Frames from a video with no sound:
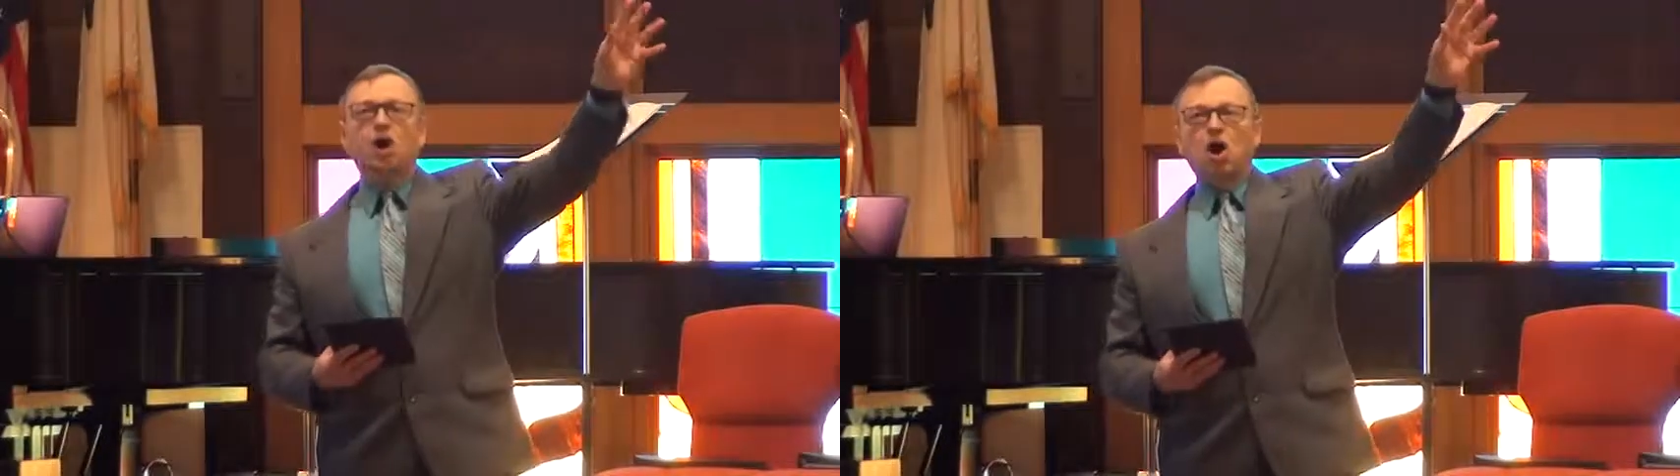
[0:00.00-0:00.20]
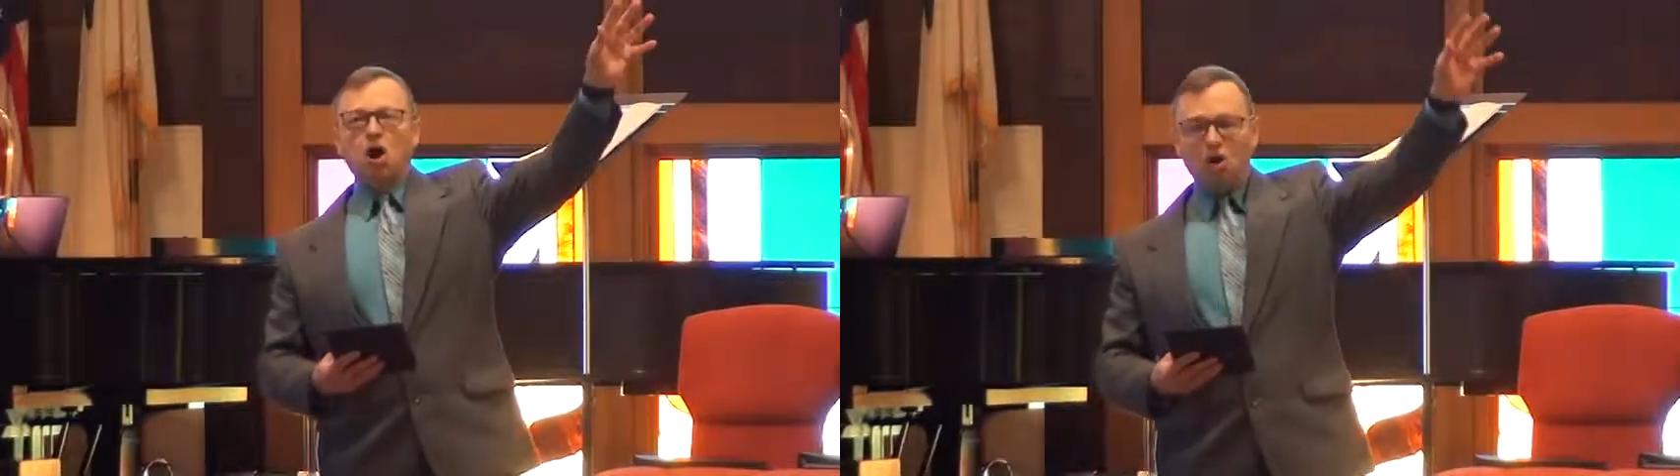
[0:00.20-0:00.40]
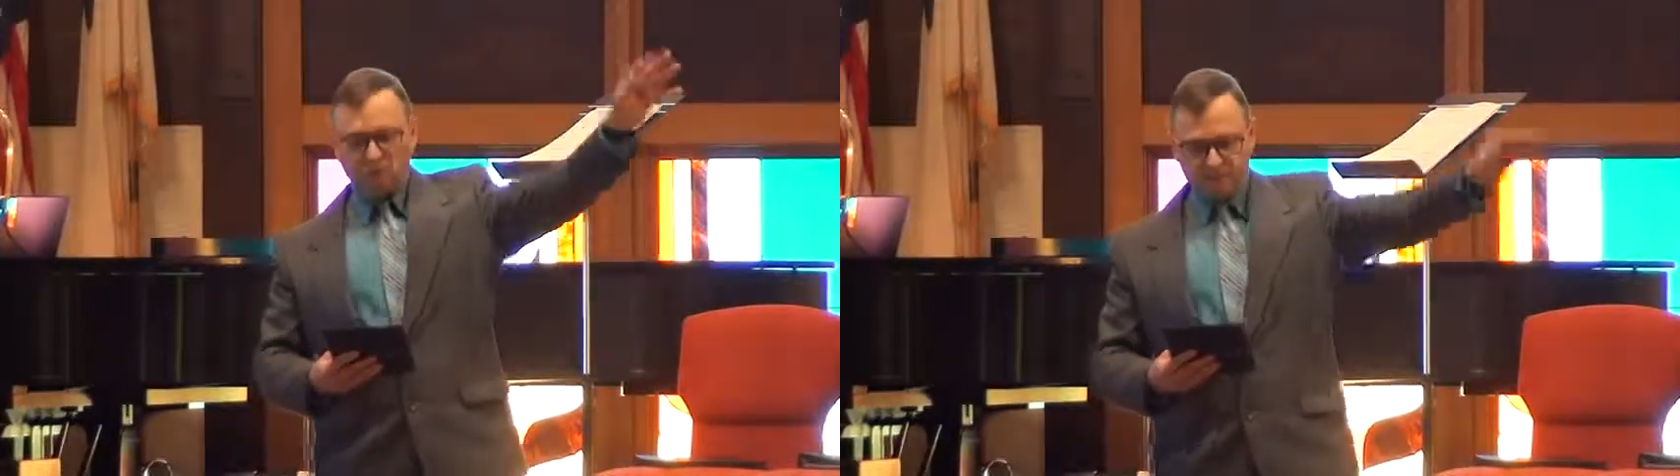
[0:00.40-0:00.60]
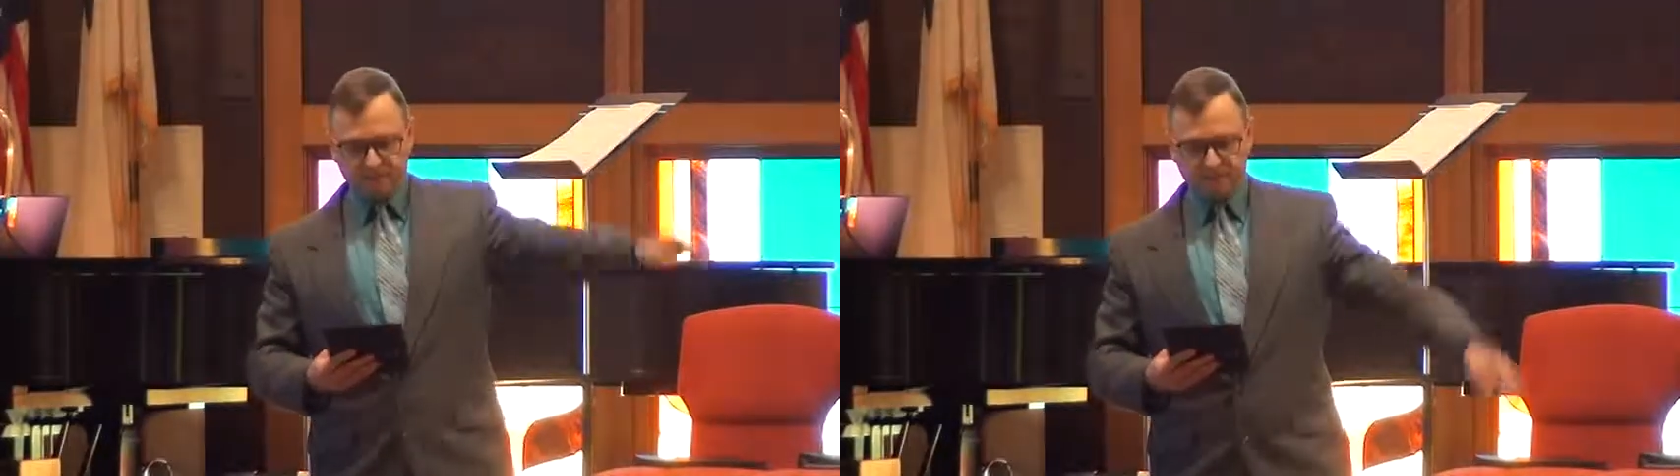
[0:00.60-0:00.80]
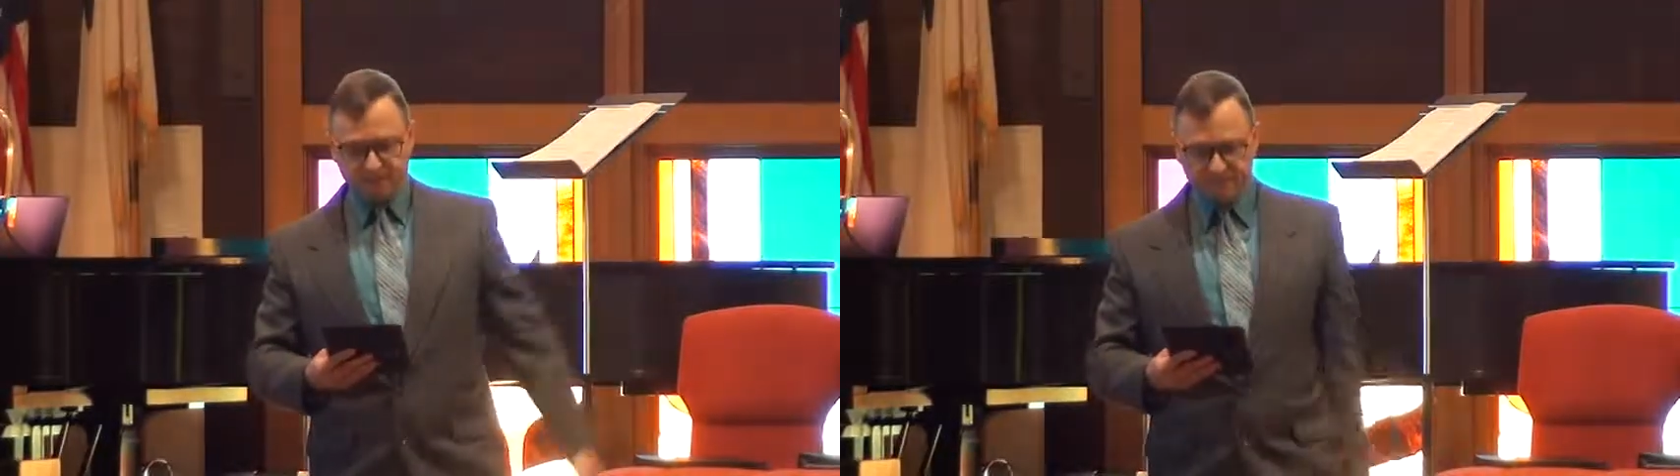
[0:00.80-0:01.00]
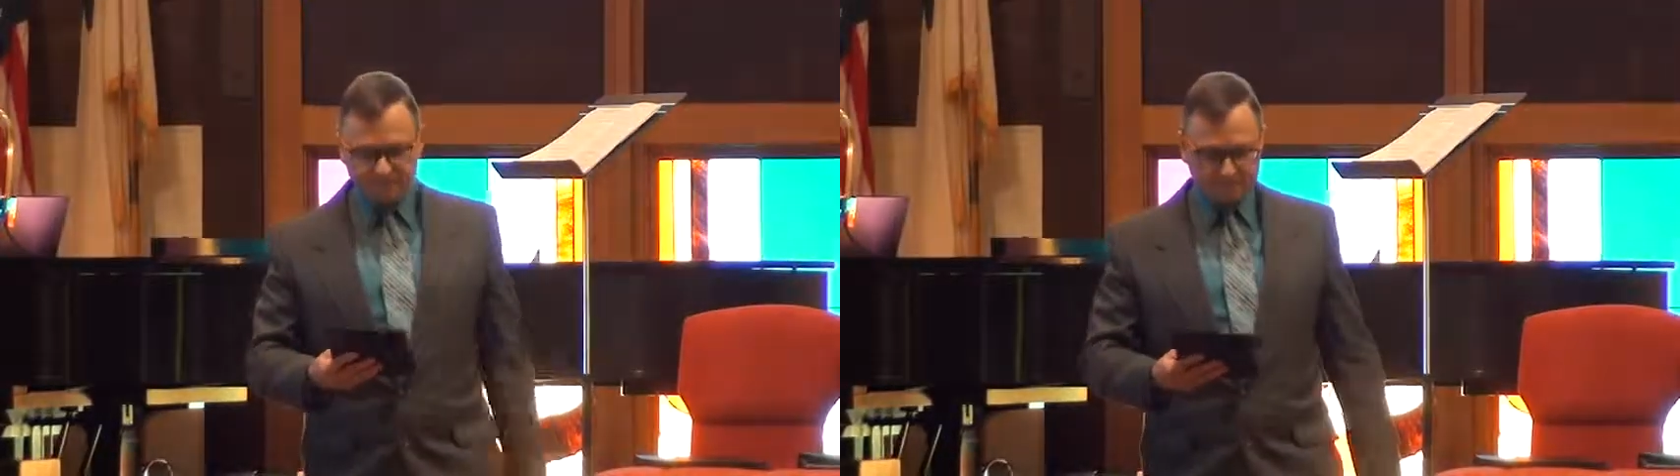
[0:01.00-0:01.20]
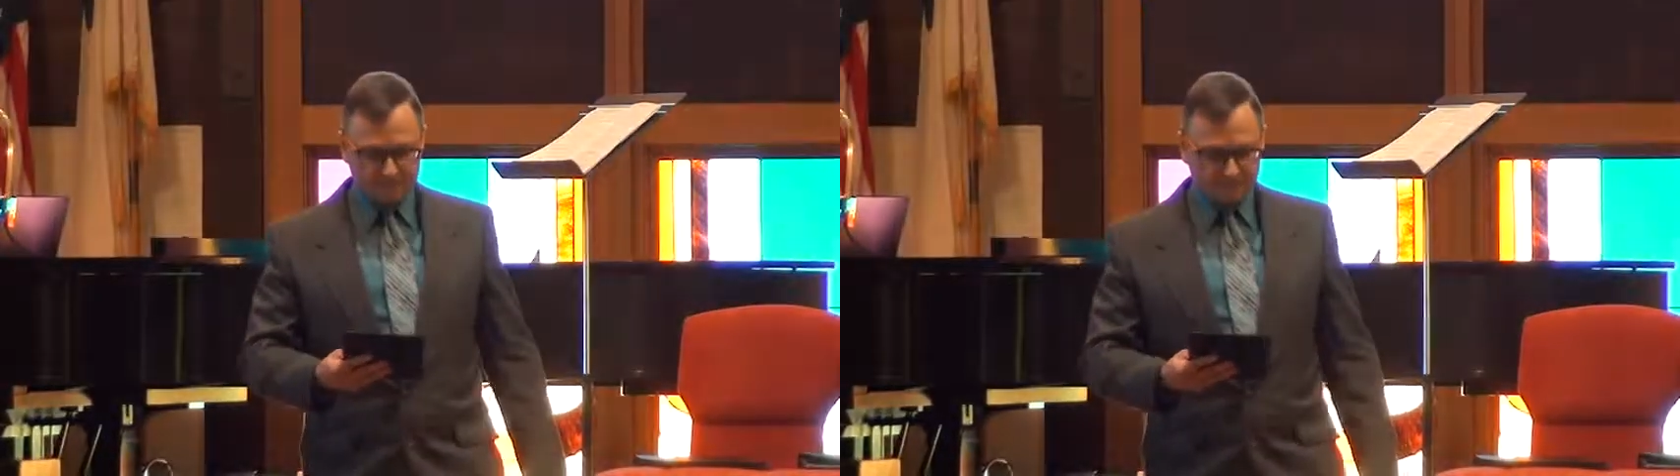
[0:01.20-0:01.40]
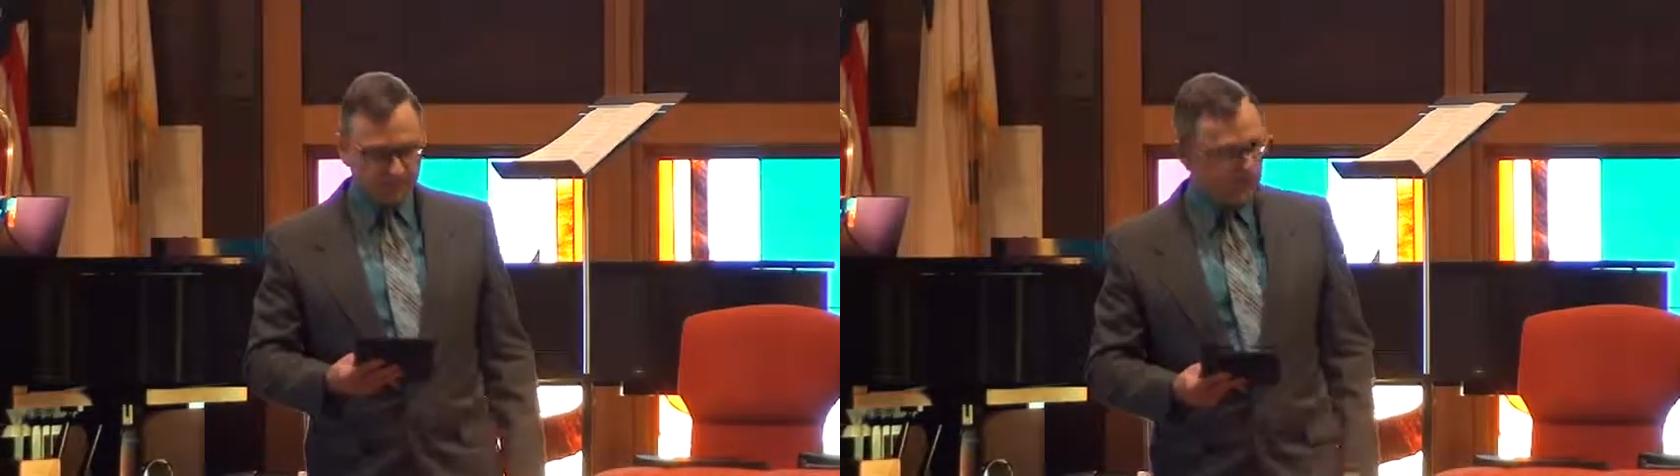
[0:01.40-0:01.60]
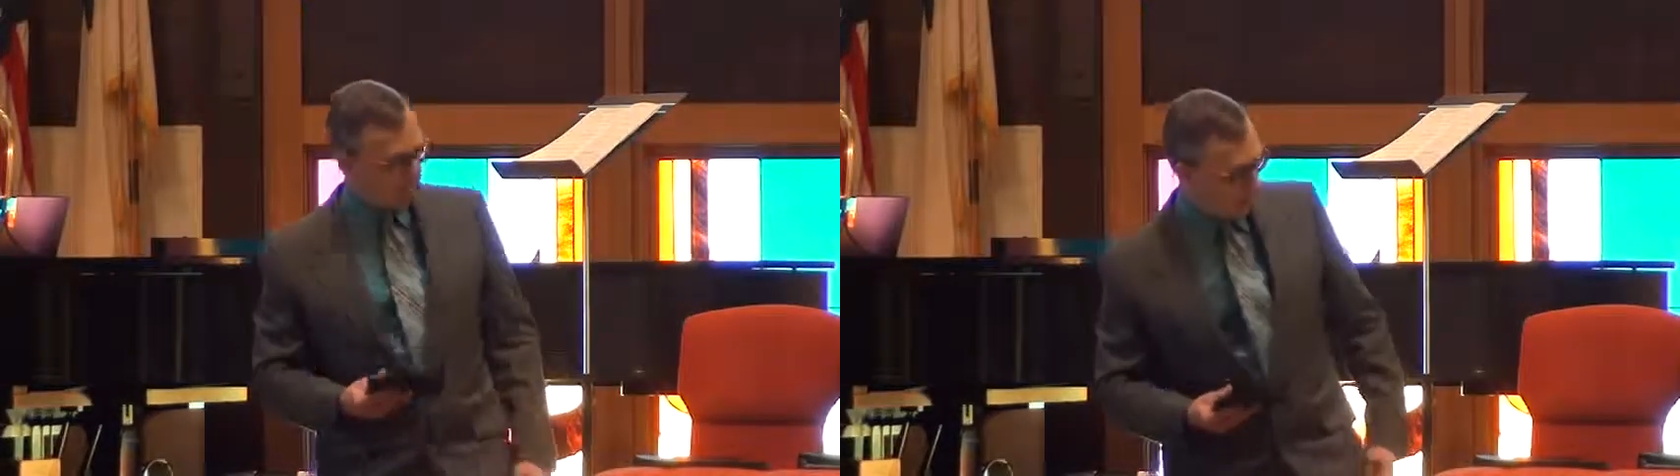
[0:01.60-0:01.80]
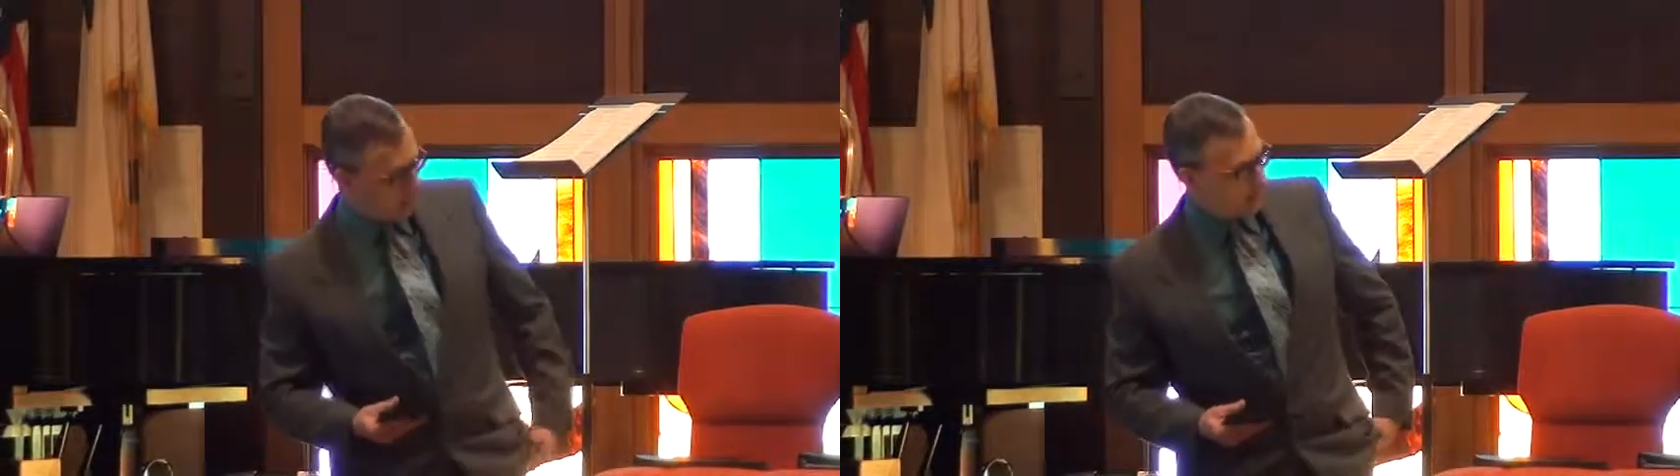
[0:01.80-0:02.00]
go.
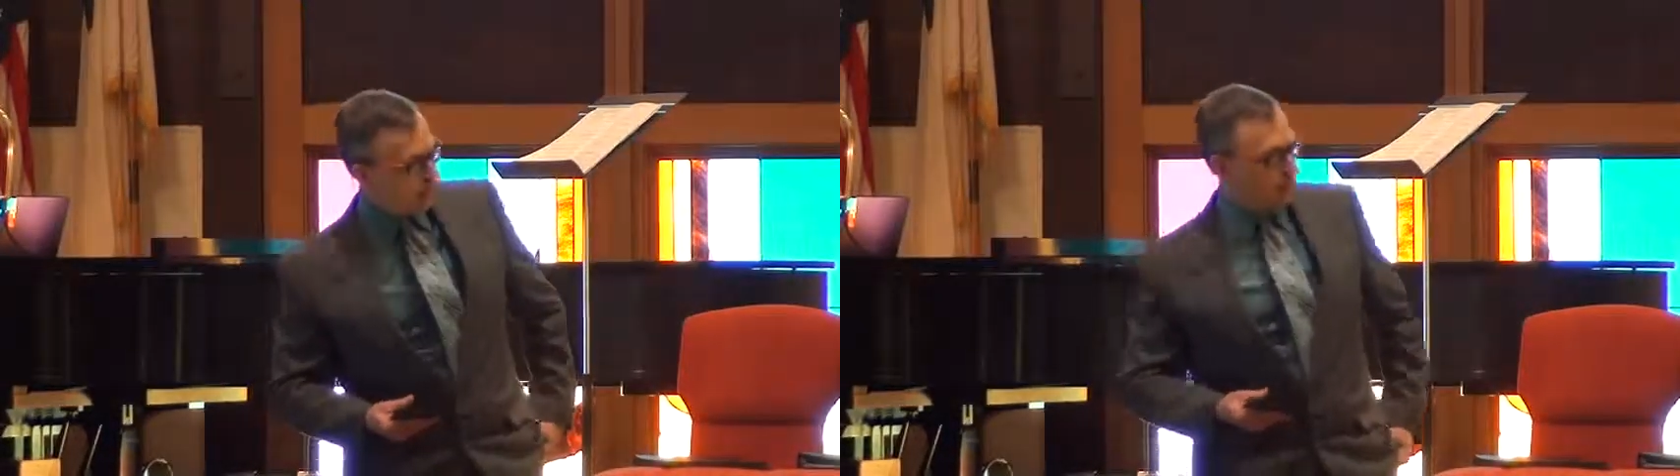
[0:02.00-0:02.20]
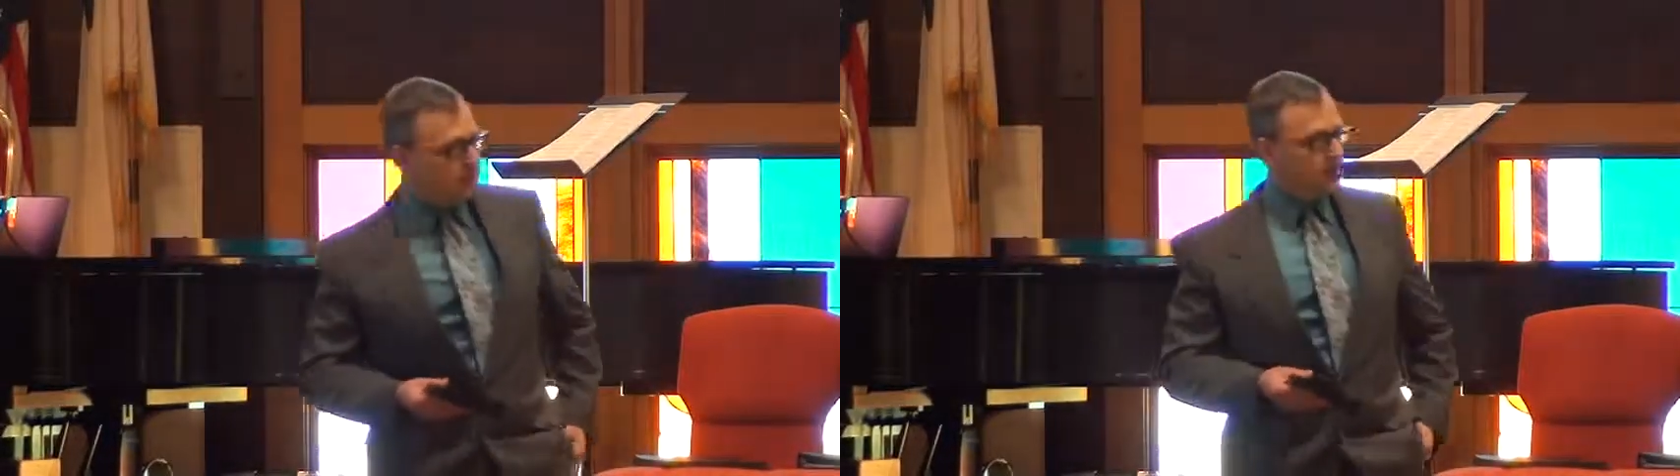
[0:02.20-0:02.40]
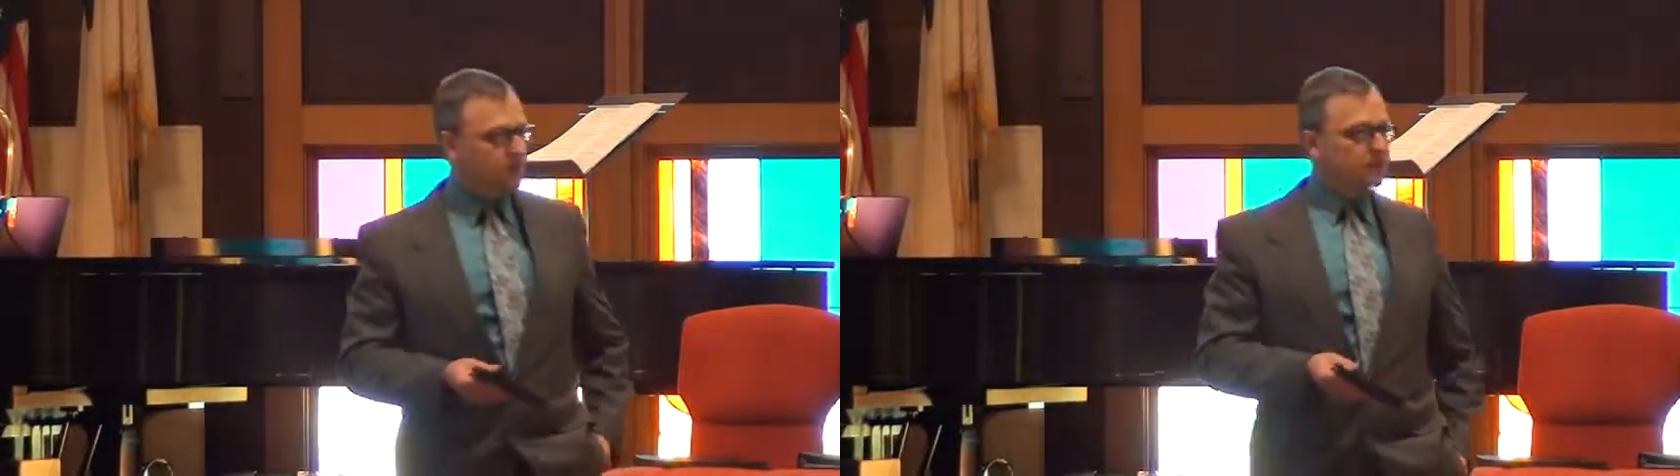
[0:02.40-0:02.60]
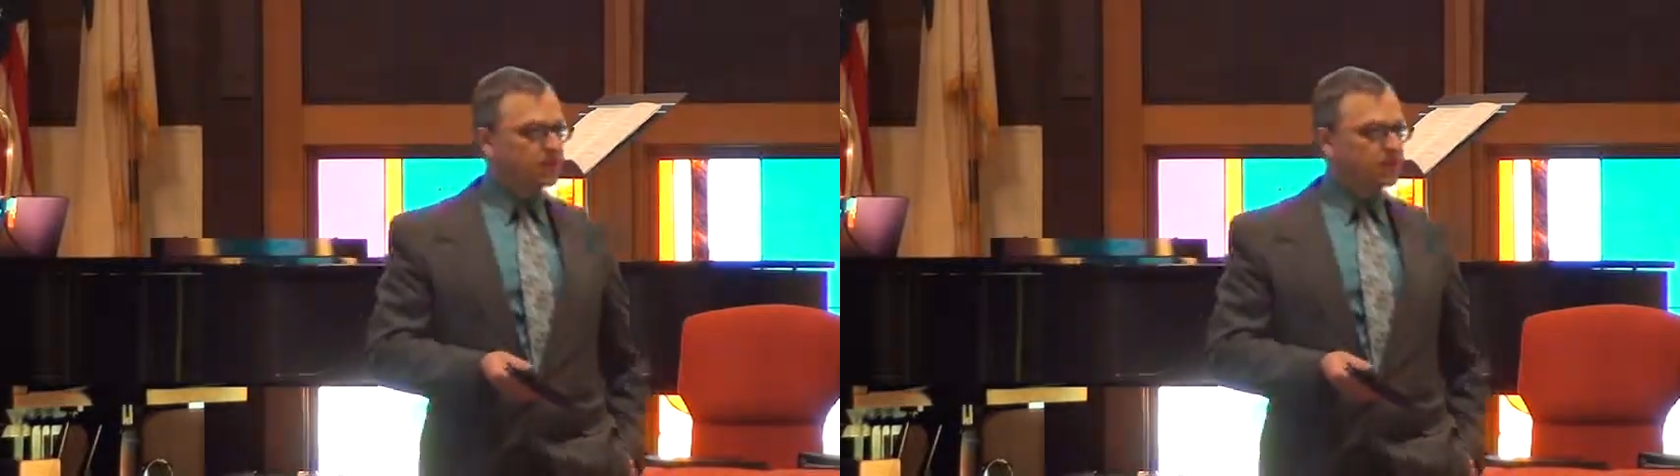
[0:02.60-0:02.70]
All right, said